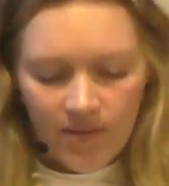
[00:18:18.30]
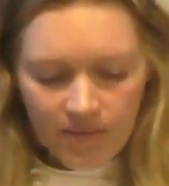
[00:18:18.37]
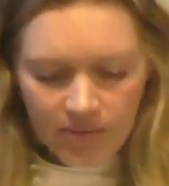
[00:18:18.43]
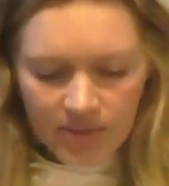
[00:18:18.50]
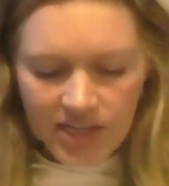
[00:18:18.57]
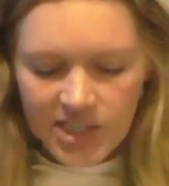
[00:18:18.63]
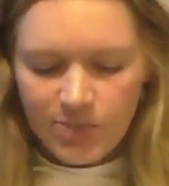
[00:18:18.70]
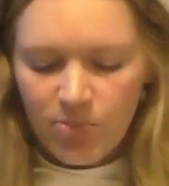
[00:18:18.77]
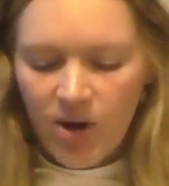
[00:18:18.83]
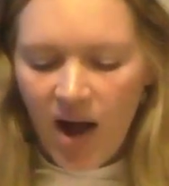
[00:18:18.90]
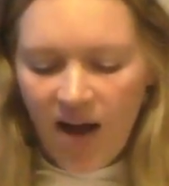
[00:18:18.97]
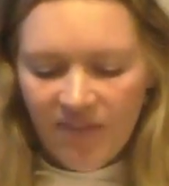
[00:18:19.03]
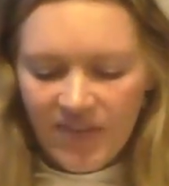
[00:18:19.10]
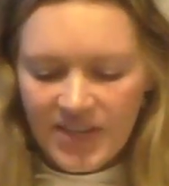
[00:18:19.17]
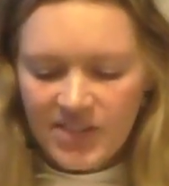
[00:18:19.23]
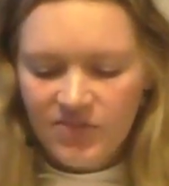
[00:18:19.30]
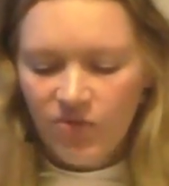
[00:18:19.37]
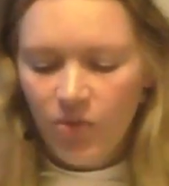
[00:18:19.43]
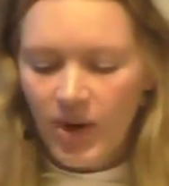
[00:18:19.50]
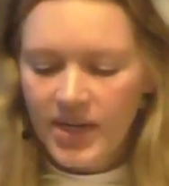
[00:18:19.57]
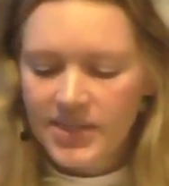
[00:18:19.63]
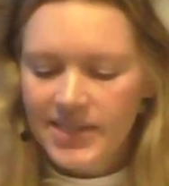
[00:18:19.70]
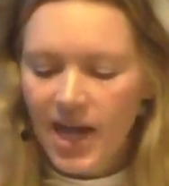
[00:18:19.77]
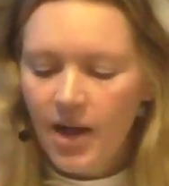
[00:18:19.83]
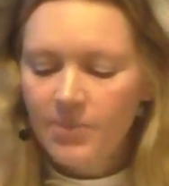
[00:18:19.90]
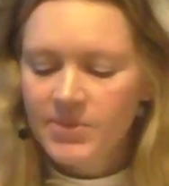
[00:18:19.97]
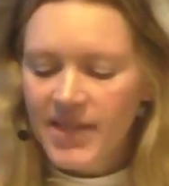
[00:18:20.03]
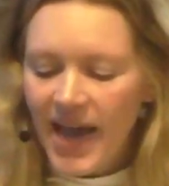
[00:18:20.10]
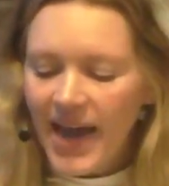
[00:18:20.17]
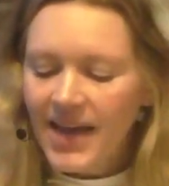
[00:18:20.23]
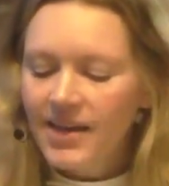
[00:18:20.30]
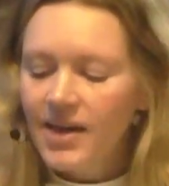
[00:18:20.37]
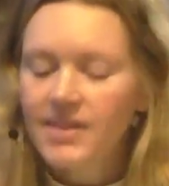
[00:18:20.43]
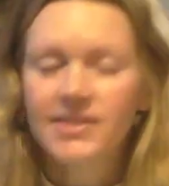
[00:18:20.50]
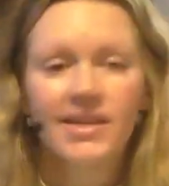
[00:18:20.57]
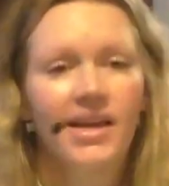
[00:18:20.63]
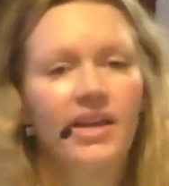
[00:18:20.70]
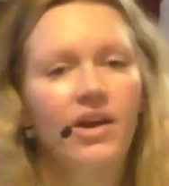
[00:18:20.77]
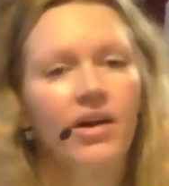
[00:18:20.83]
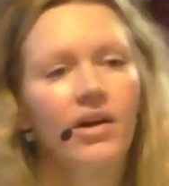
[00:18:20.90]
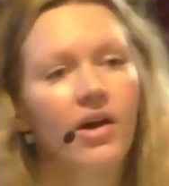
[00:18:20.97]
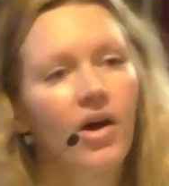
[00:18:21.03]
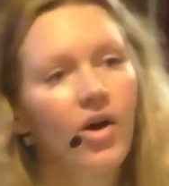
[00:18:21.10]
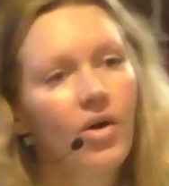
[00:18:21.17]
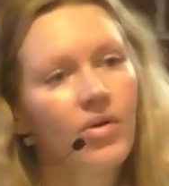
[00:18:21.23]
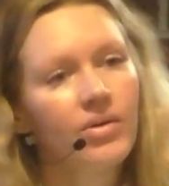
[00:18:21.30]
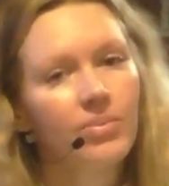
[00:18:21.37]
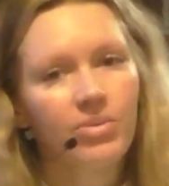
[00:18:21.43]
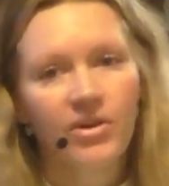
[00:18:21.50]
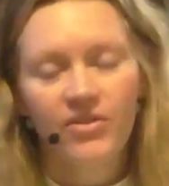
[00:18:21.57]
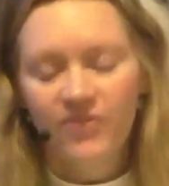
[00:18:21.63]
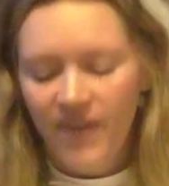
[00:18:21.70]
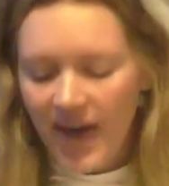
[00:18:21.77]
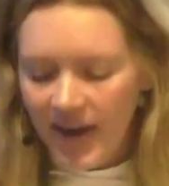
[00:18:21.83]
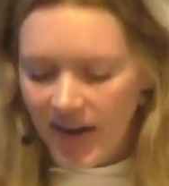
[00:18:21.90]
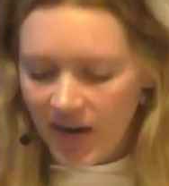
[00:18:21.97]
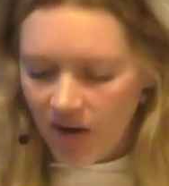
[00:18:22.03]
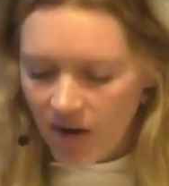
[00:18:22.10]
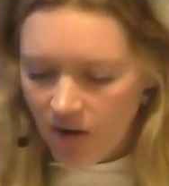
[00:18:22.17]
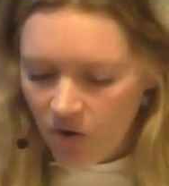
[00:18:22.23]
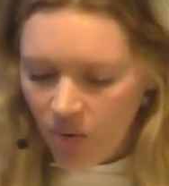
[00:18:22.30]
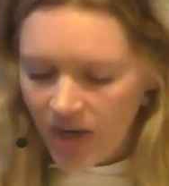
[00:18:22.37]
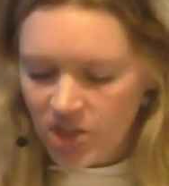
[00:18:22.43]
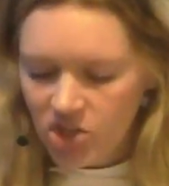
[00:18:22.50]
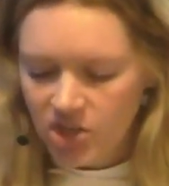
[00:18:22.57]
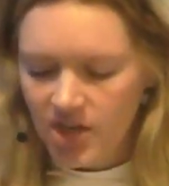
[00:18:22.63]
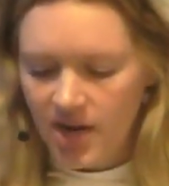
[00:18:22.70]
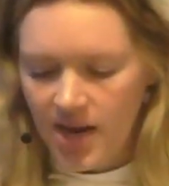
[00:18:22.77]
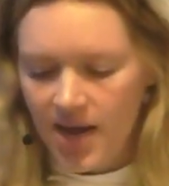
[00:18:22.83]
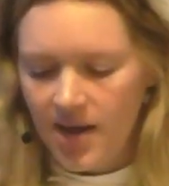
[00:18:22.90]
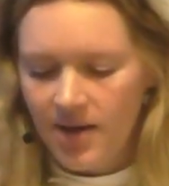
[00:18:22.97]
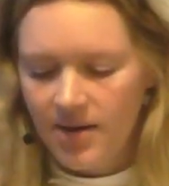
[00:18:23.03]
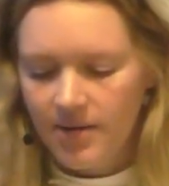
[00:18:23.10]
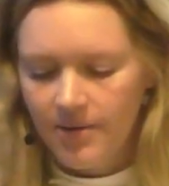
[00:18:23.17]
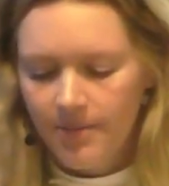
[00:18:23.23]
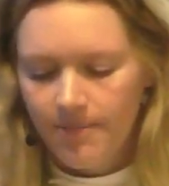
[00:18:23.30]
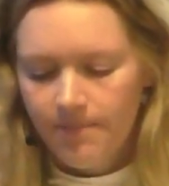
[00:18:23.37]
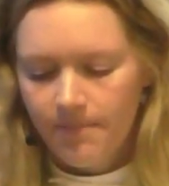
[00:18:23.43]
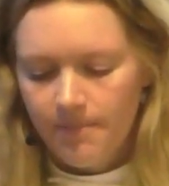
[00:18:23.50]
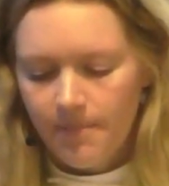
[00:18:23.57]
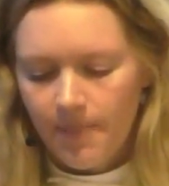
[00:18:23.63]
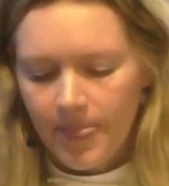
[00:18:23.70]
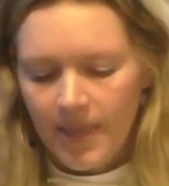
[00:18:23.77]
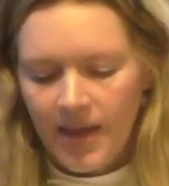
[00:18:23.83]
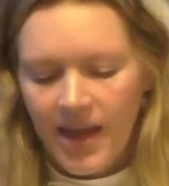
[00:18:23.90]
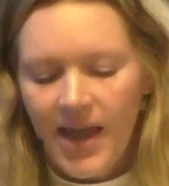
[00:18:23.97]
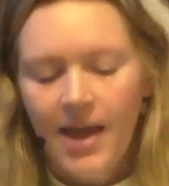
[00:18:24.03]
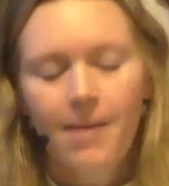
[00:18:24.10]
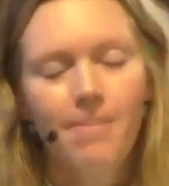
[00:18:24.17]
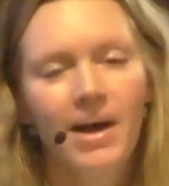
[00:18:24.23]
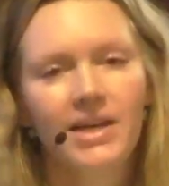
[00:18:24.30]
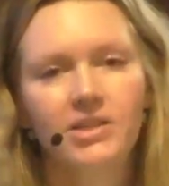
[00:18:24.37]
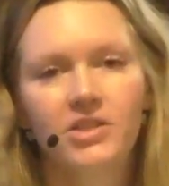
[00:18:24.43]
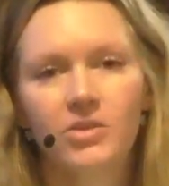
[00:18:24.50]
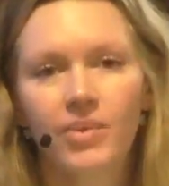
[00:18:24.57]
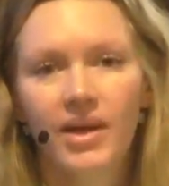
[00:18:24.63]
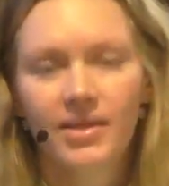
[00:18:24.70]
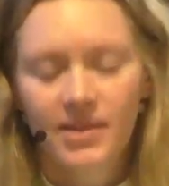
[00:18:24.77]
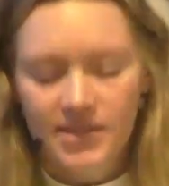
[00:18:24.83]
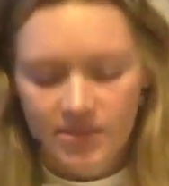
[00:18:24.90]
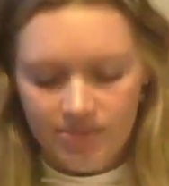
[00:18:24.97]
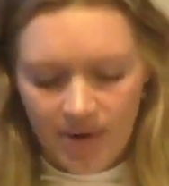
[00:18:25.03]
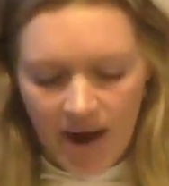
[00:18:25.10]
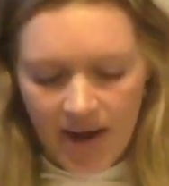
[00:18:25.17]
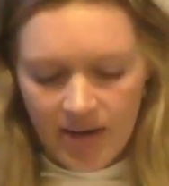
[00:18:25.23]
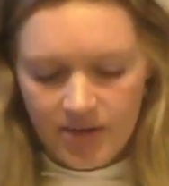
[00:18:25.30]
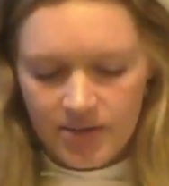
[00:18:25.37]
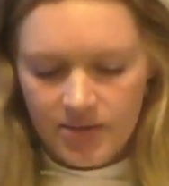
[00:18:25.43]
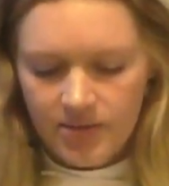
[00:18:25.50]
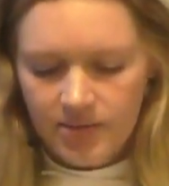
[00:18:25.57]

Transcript: This prophet's voice helps aid us in our own prophetic questioning. Am I doing this right?